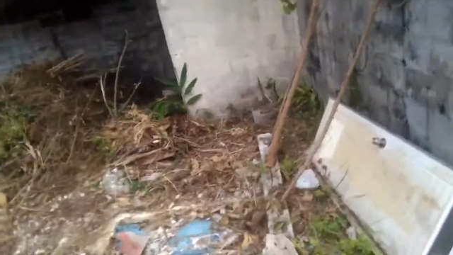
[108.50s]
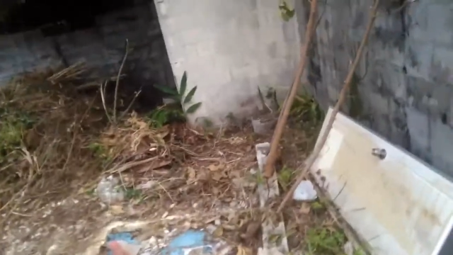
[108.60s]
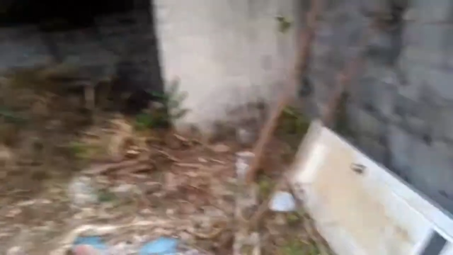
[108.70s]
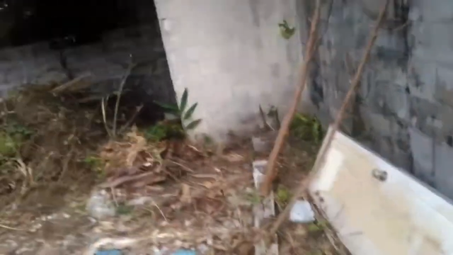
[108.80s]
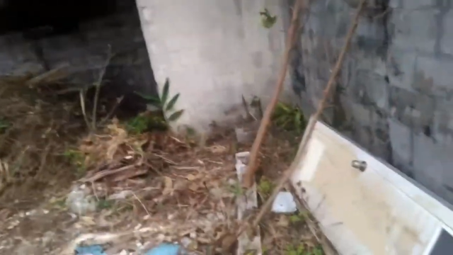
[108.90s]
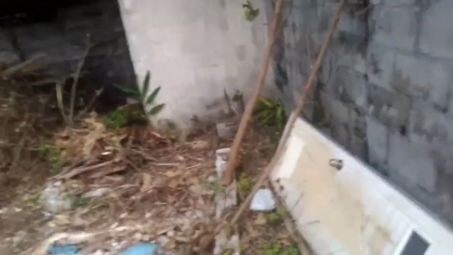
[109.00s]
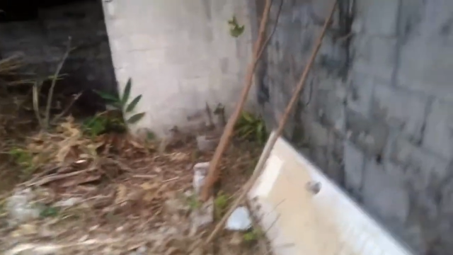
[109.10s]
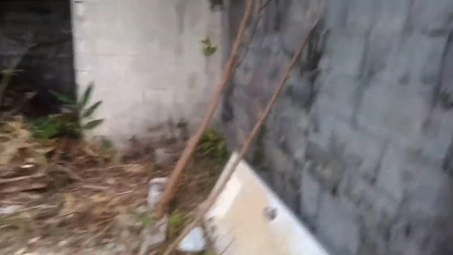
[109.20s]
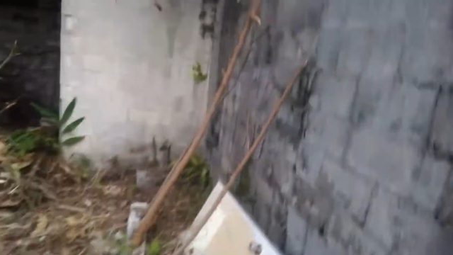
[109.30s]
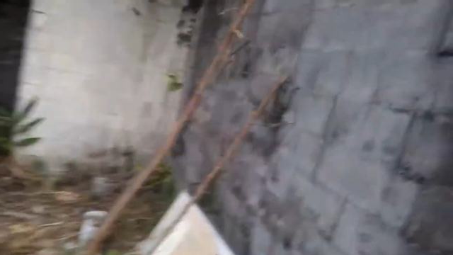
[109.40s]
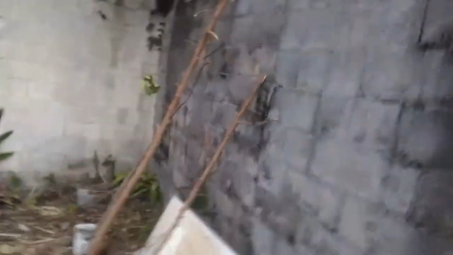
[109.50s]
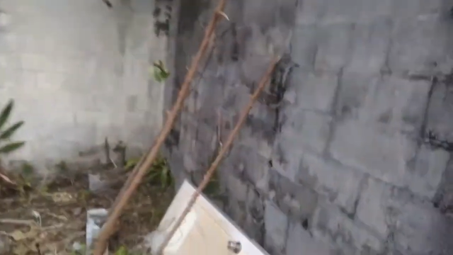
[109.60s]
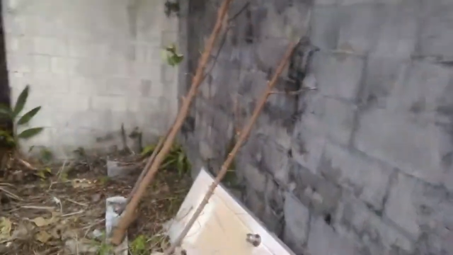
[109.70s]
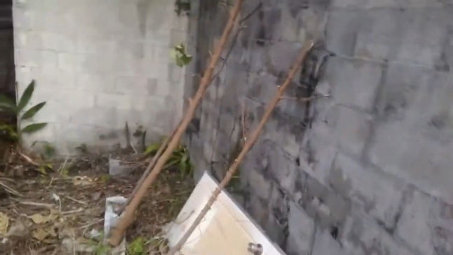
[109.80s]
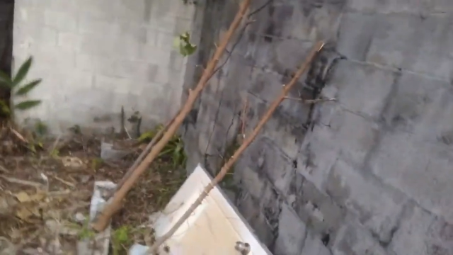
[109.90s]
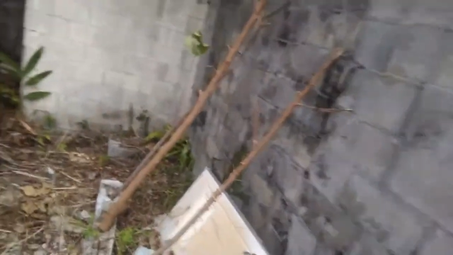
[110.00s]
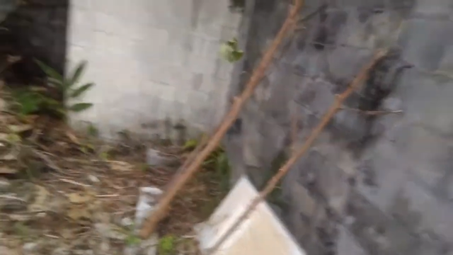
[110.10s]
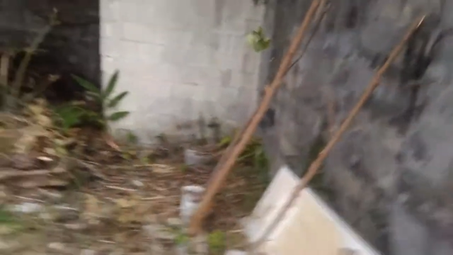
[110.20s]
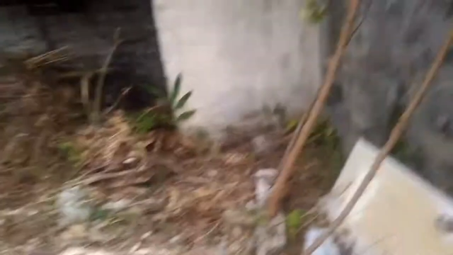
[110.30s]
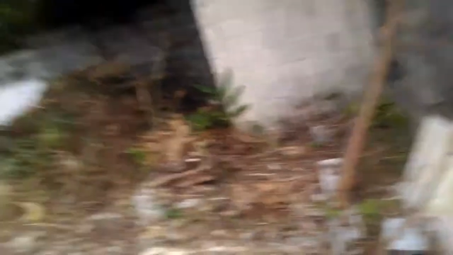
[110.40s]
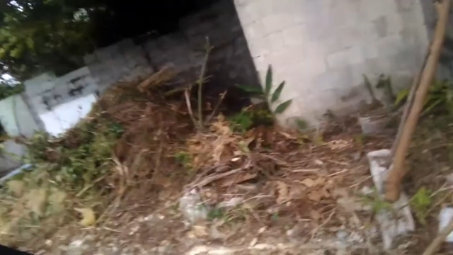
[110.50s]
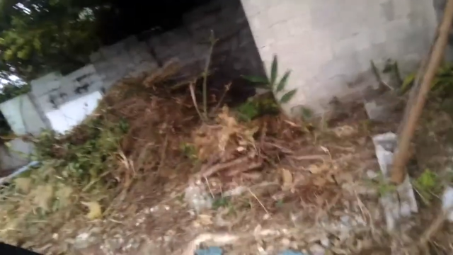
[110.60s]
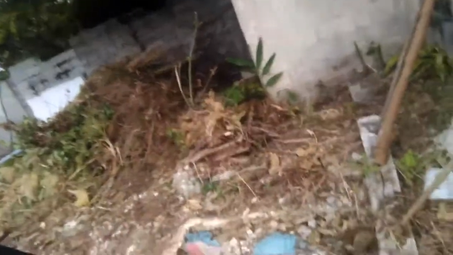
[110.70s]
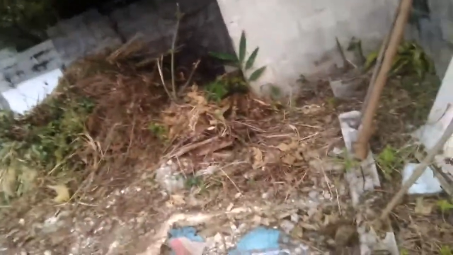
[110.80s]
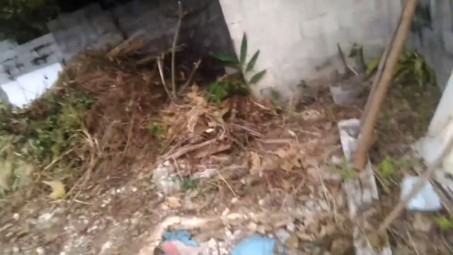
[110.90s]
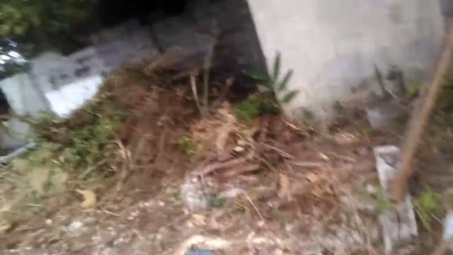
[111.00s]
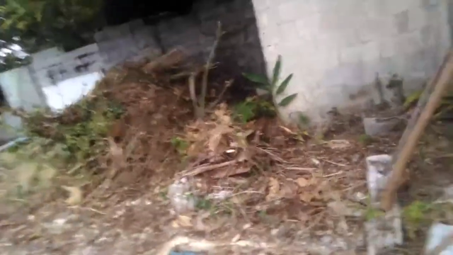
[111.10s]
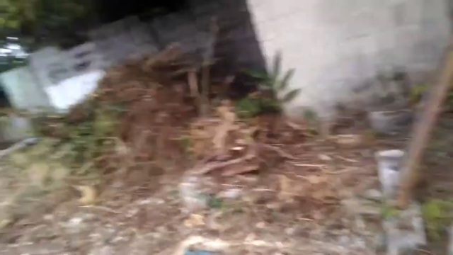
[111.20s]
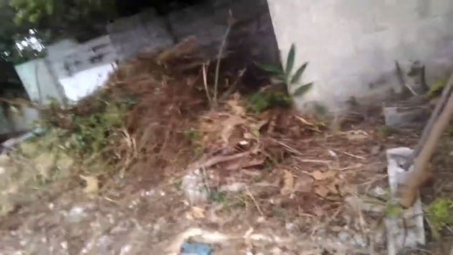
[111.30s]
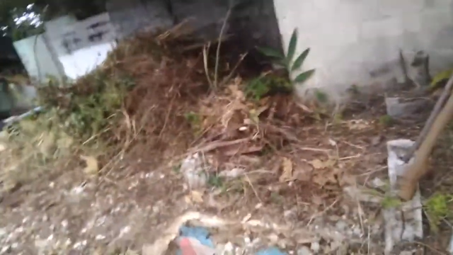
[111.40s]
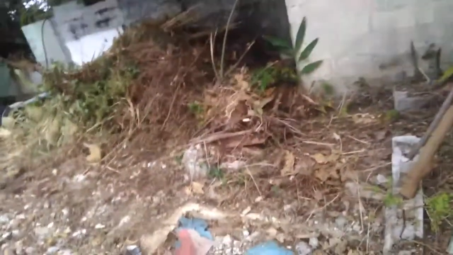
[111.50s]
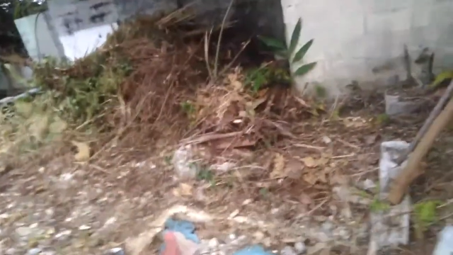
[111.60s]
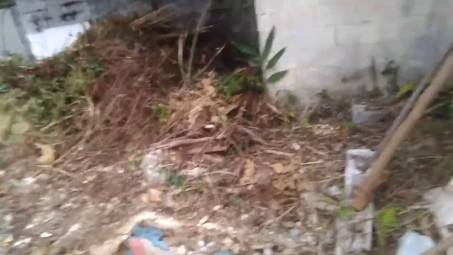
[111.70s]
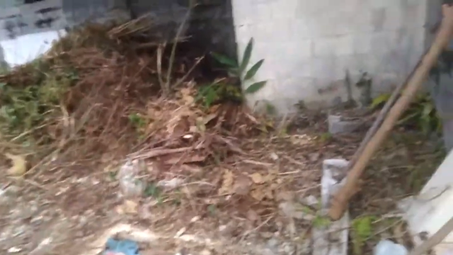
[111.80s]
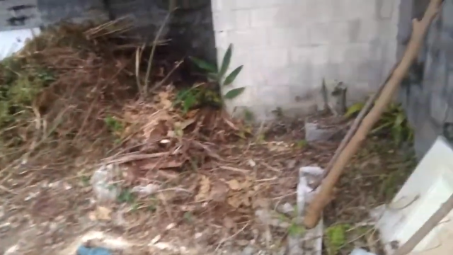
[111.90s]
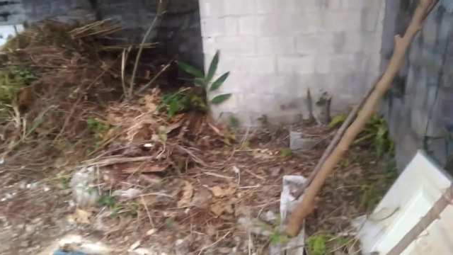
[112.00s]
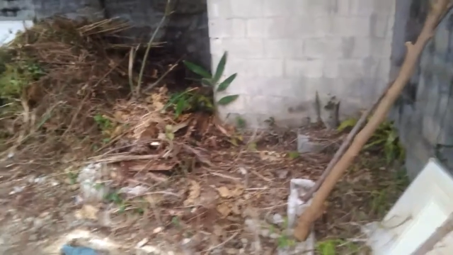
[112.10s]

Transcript: [unreadable: no face in view]